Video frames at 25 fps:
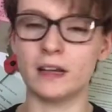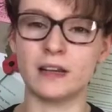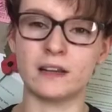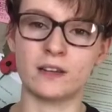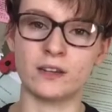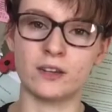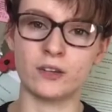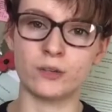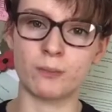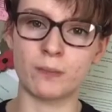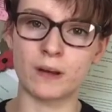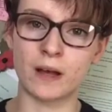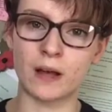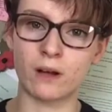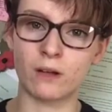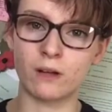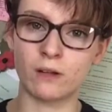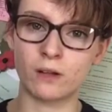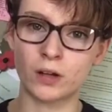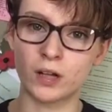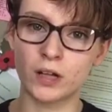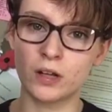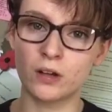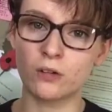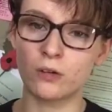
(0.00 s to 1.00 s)
It is
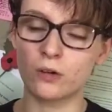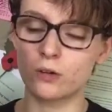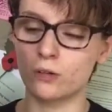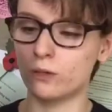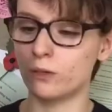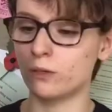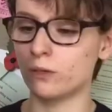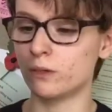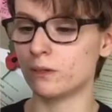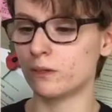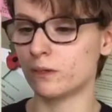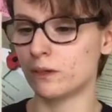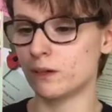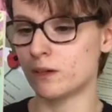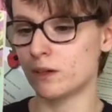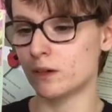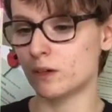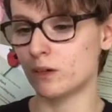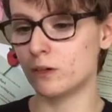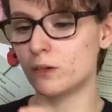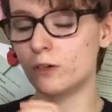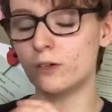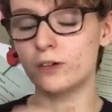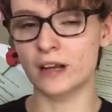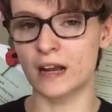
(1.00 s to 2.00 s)
about a girl called
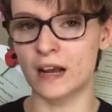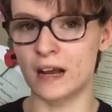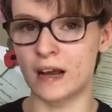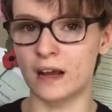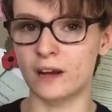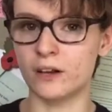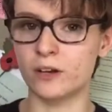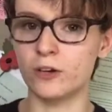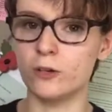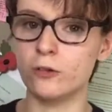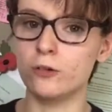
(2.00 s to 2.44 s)
called Anne,